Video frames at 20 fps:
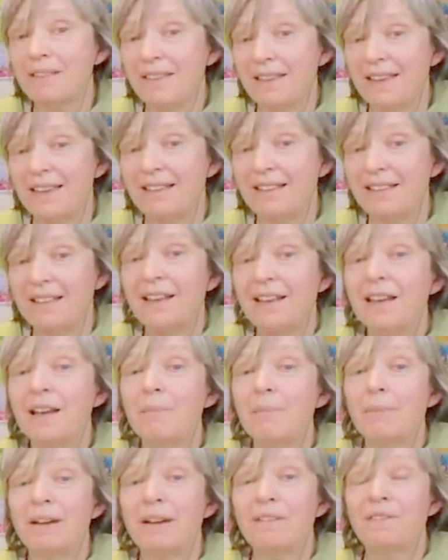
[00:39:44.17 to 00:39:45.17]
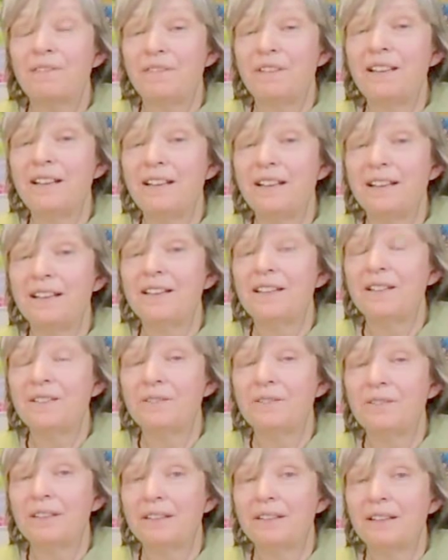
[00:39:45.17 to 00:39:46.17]
by that, by feeling
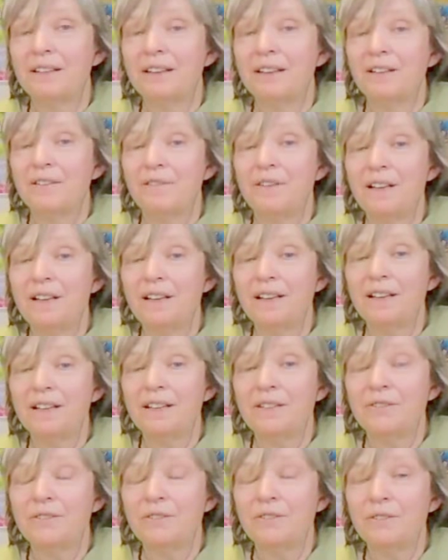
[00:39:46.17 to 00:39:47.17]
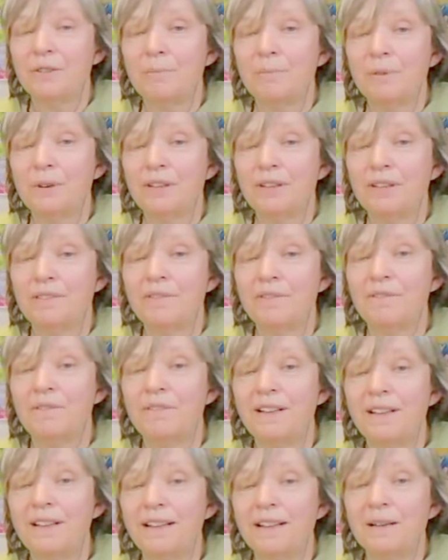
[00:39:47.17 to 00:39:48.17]
into it, feeling into your body,
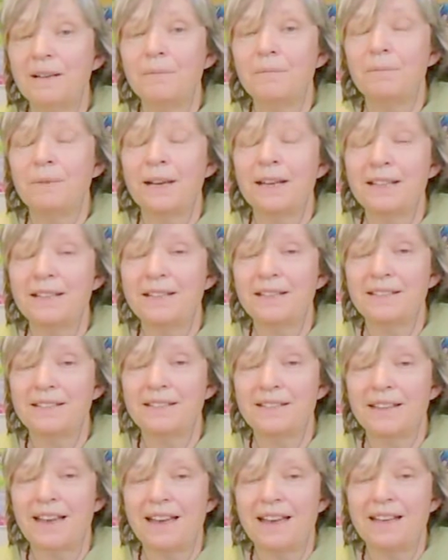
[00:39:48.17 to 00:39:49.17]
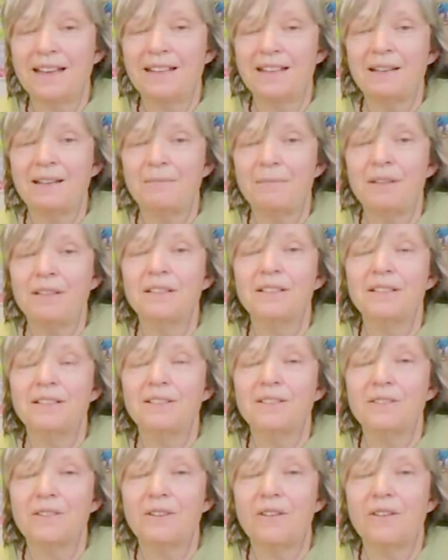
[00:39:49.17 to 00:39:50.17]
feeling when it is right and when it
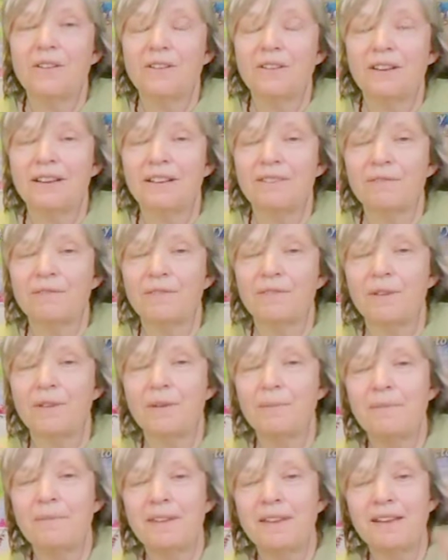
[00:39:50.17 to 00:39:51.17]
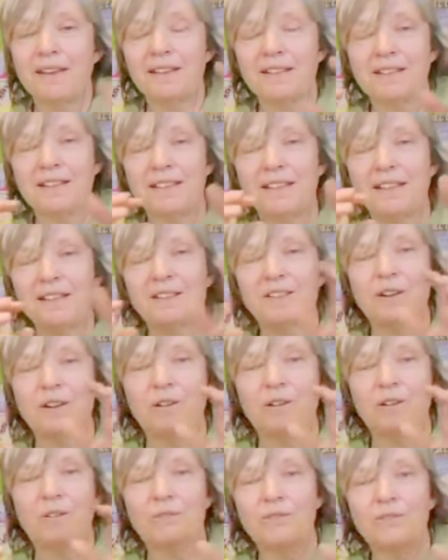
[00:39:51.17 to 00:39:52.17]
is wrong. And from there, create your
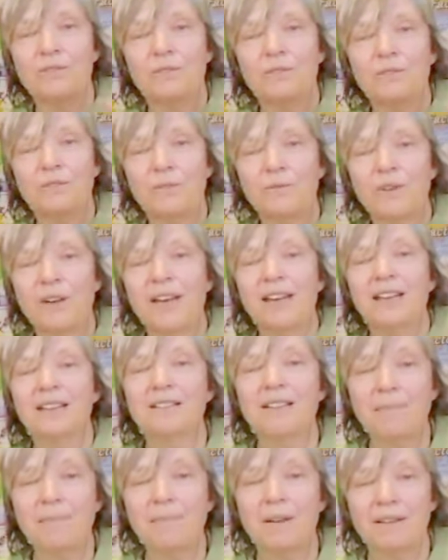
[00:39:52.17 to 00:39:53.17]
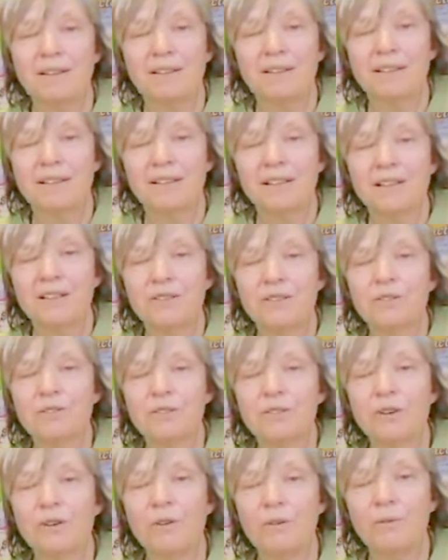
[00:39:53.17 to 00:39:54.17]
own sort of grammar to
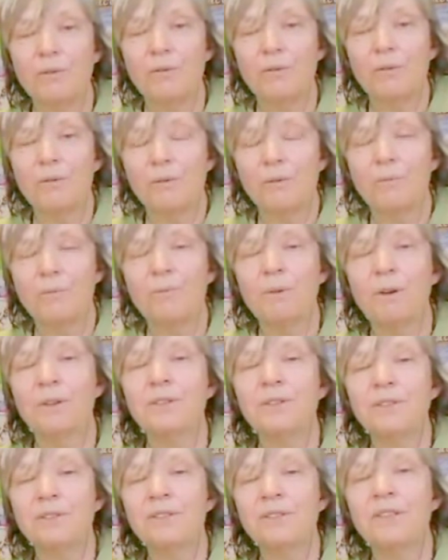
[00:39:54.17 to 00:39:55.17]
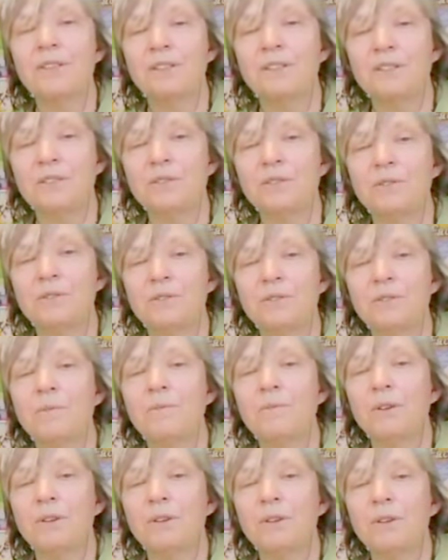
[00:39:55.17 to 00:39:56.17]
know what you need to do and
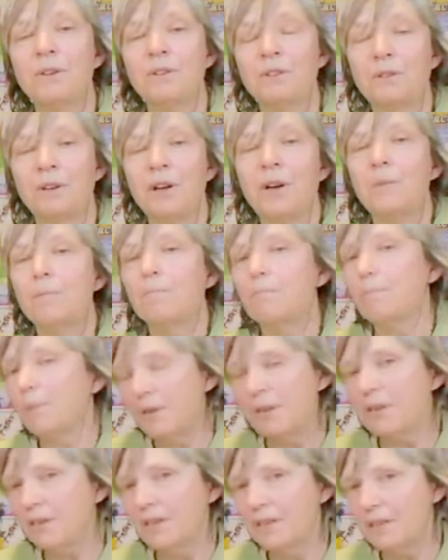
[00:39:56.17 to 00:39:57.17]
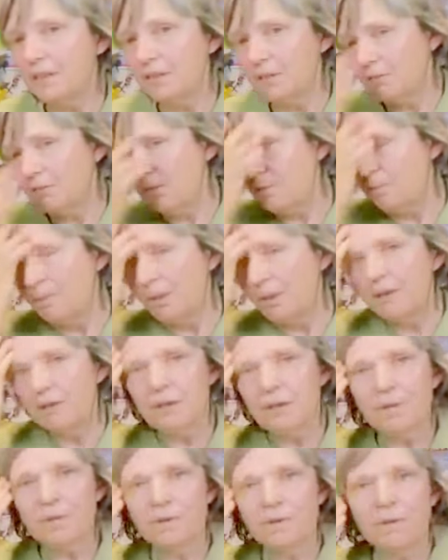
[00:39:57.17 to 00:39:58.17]
what your body needs to do.
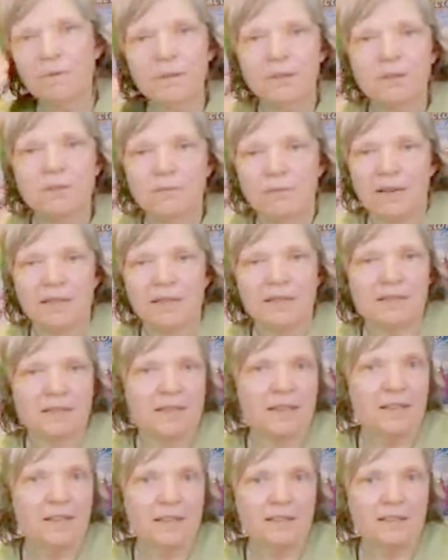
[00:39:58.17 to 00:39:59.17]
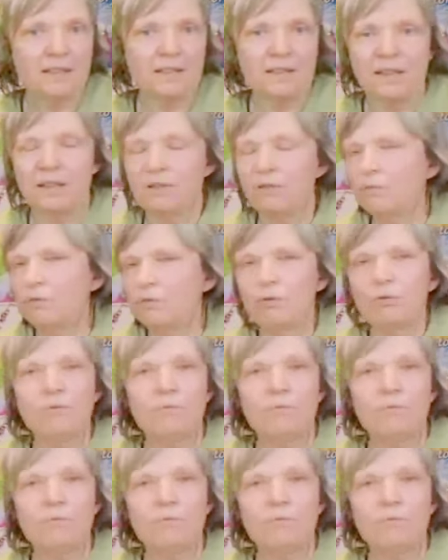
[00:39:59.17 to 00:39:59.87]
Because often we do, as singers, they